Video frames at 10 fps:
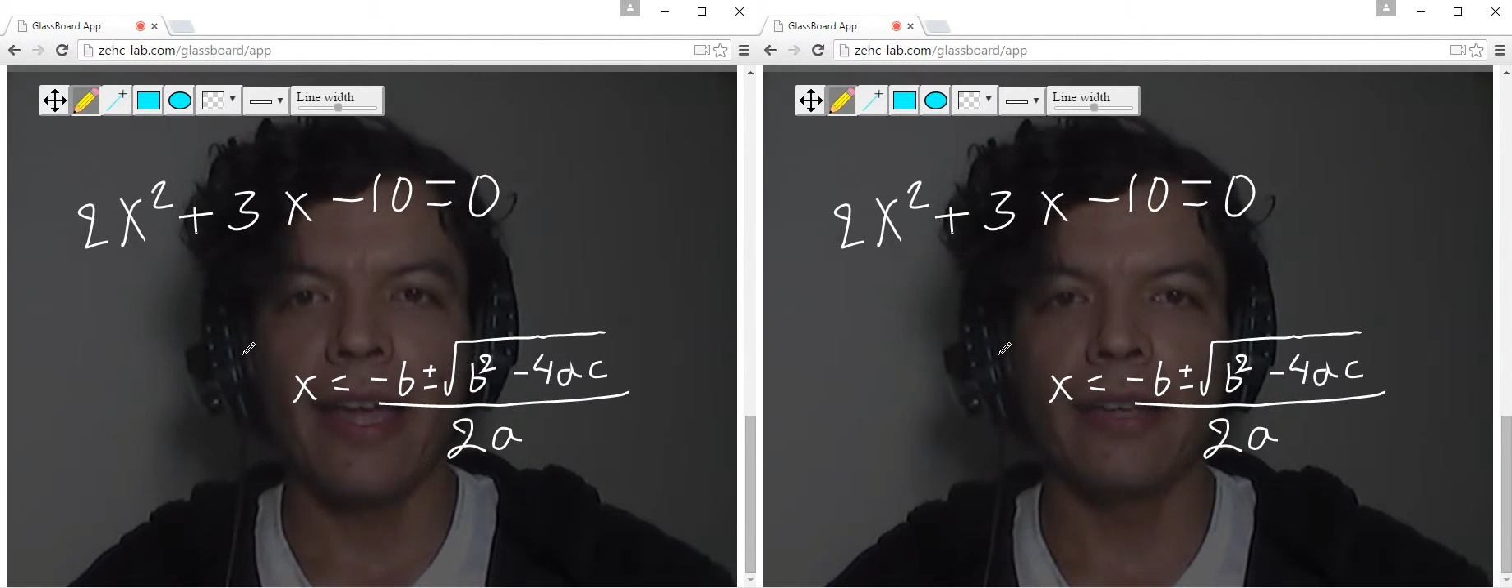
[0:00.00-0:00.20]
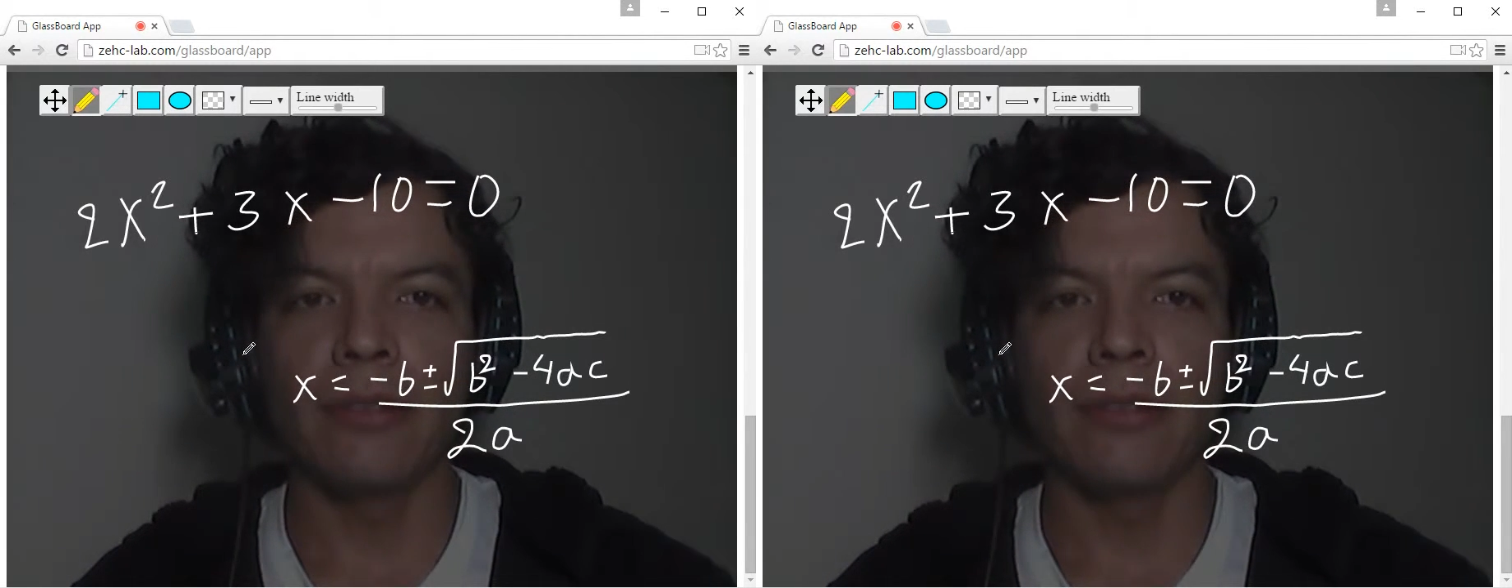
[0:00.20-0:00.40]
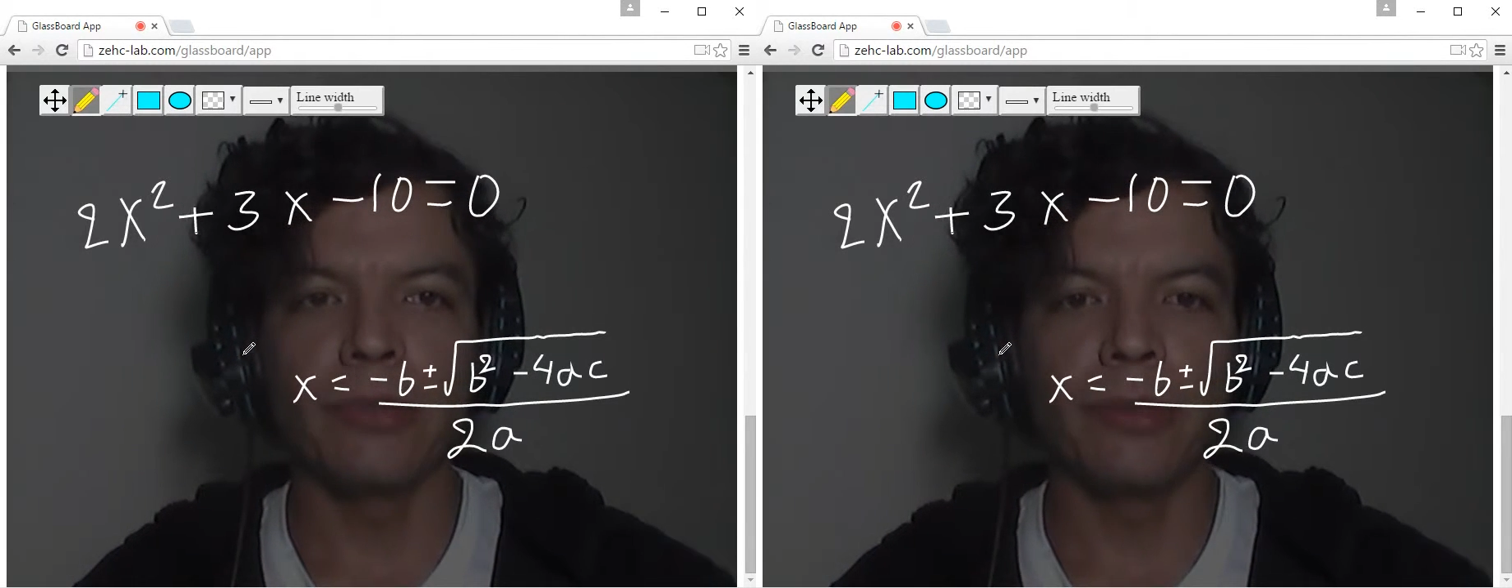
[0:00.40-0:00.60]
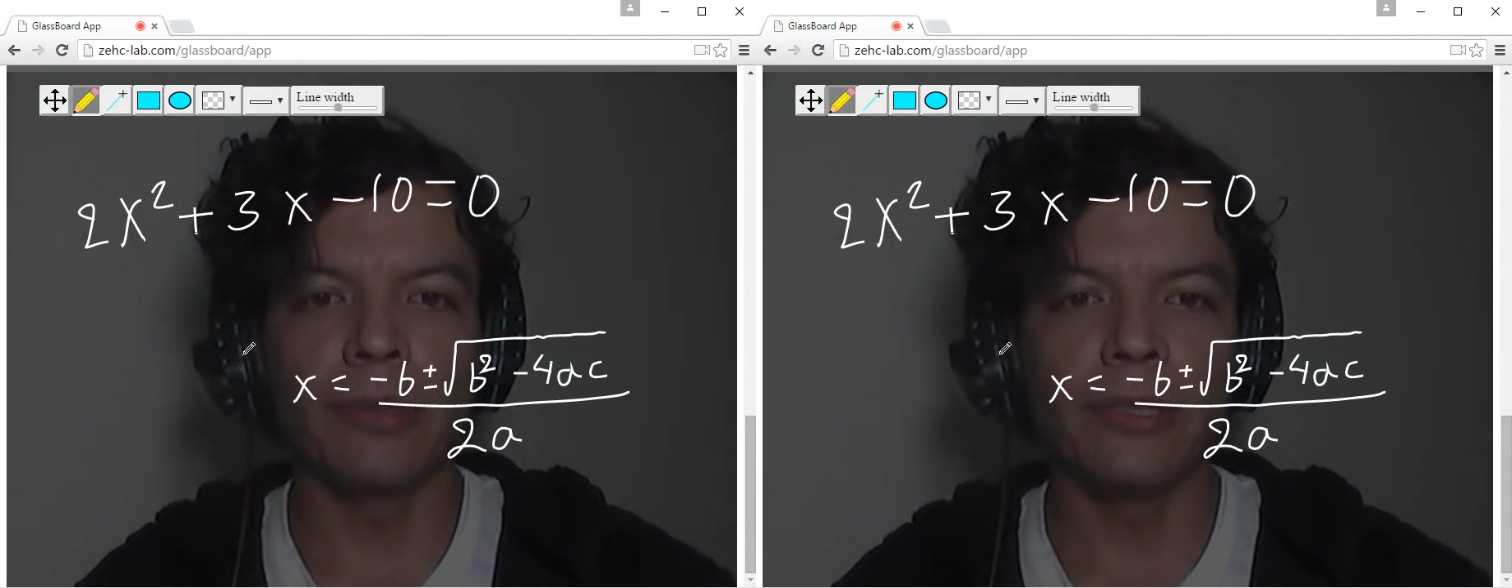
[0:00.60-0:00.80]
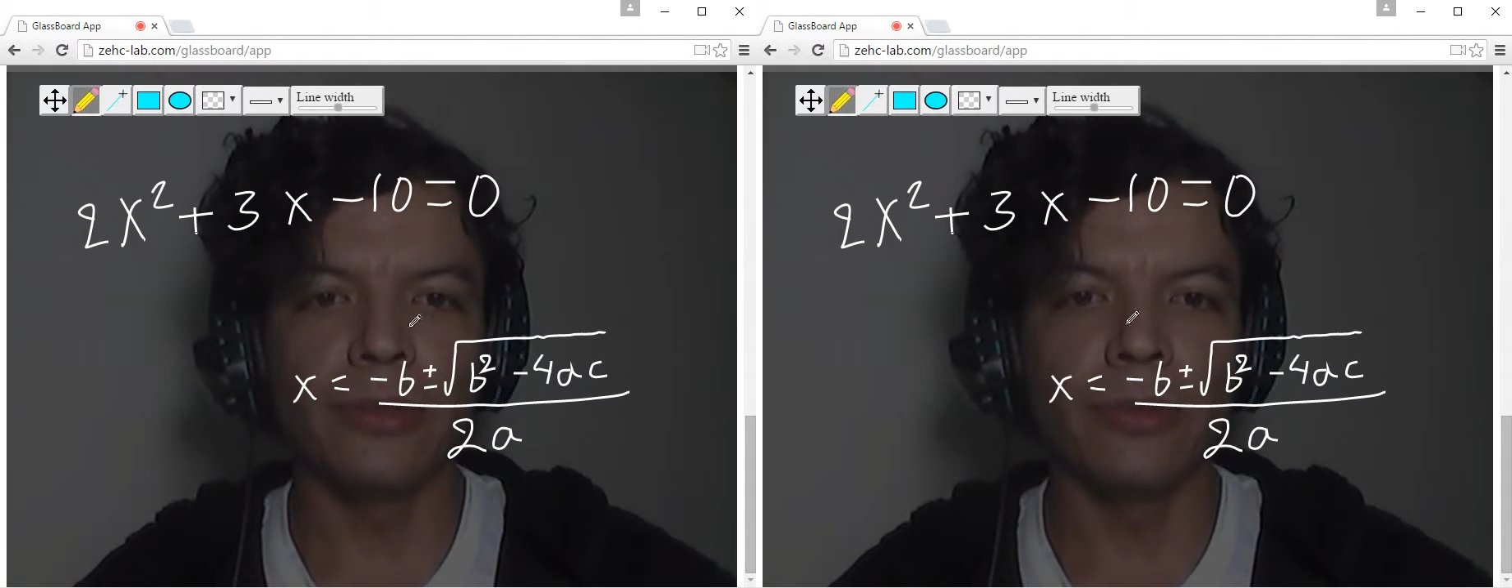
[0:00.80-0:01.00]
and we
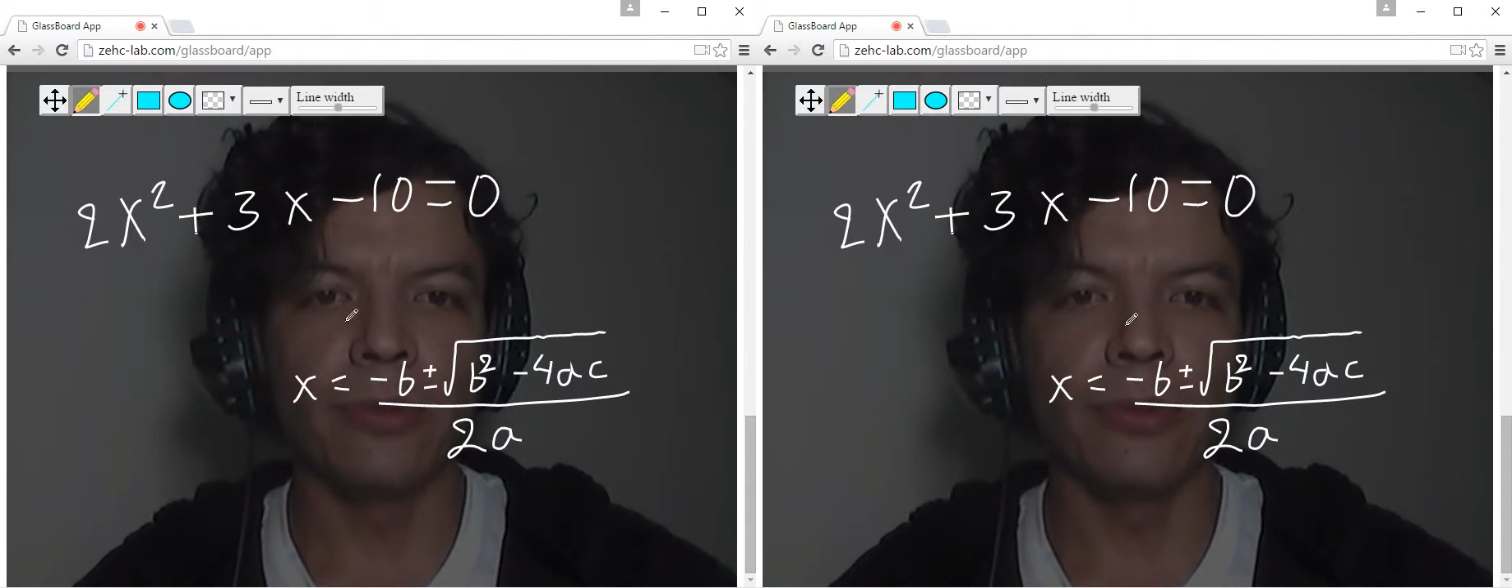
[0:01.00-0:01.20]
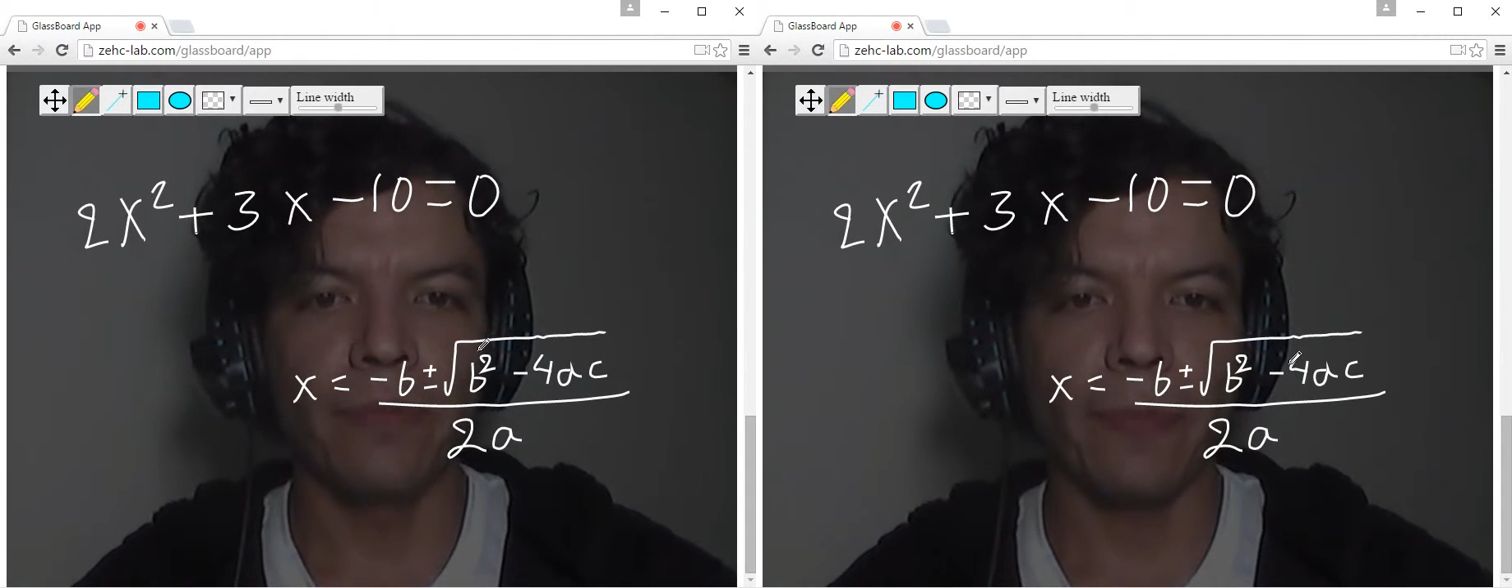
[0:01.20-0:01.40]
will do